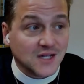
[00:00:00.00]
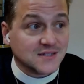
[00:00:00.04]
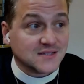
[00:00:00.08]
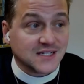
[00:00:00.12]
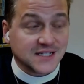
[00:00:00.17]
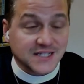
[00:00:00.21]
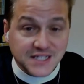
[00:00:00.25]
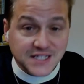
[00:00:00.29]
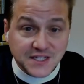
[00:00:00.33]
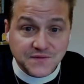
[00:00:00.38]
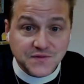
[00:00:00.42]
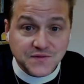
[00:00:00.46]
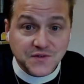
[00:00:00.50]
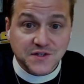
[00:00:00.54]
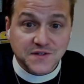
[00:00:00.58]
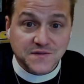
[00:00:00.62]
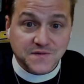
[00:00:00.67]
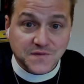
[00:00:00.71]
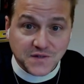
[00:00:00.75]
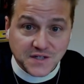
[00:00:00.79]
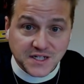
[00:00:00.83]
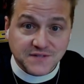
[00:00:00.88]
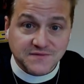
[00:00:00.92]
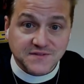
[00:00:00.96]
to give you the
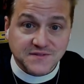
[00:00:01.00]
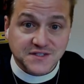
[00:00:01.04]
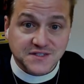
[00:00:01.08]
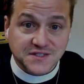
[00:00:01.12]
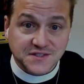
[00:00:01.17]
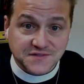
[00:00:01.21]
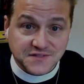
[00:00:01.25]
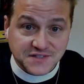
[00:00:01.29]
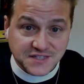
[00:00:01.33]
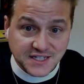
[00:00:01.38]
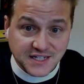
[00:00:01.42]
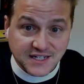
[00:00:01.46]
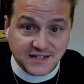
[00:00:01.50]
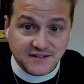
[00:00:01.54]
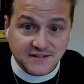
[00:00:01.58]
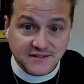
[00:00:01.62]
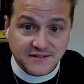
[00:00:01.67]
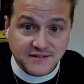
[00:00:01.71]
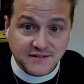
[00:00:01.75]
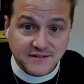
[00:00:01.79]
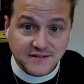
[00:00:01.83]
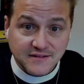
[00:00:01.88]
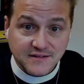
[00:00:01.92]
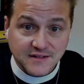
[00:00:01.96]
forgiveness of
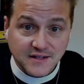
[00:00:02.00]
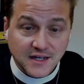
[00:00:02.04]
sins,